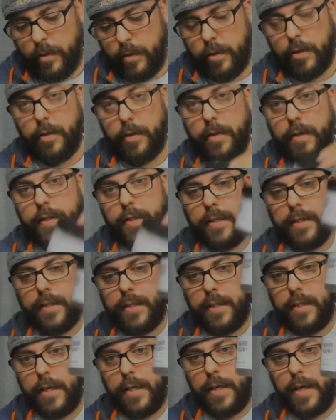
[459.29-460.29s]
So this
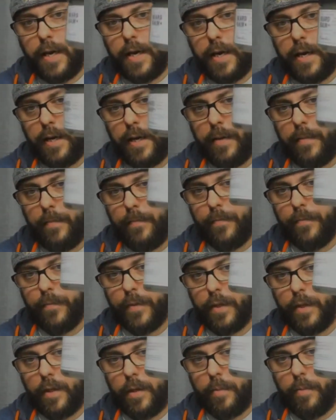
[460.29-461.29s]
is the
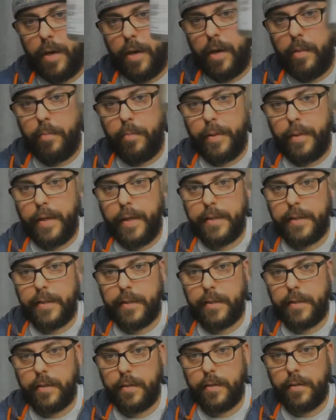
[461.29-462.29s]
Balm
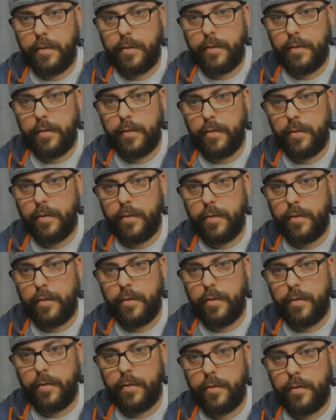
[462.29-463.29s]
Plus.
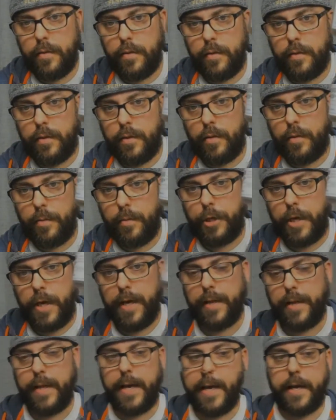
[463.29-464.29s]
So I'll be
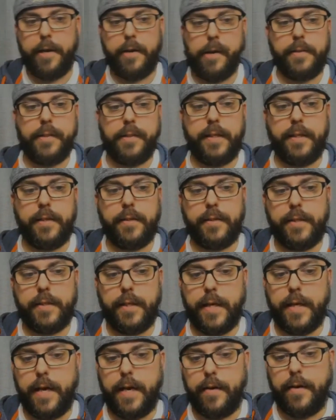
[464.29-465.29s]
trying that out and
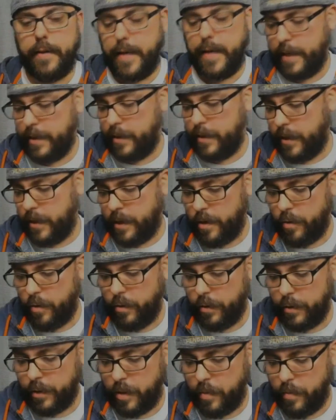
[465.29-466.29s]
seeing how that
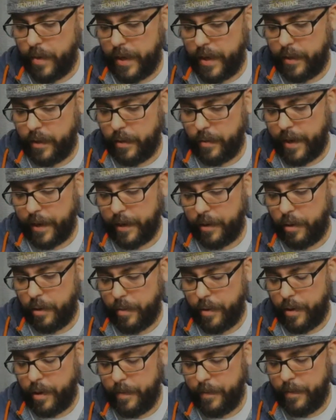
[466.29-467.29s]
holds compared to the regular
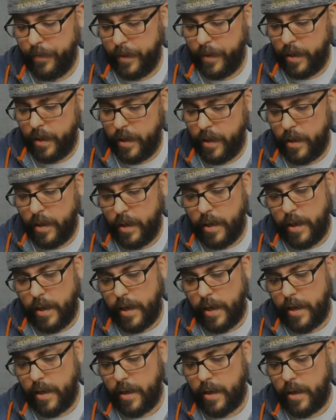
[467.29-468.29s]
balm.
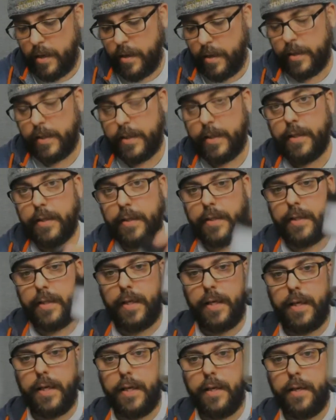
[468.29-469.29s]
And then this is
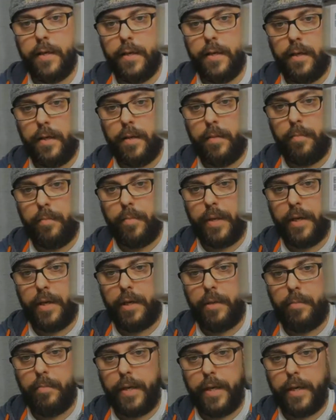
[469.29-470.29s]
the
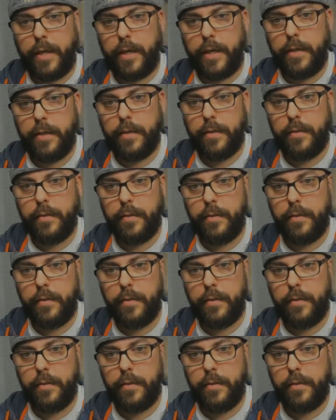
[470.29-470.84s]
Beard Butter.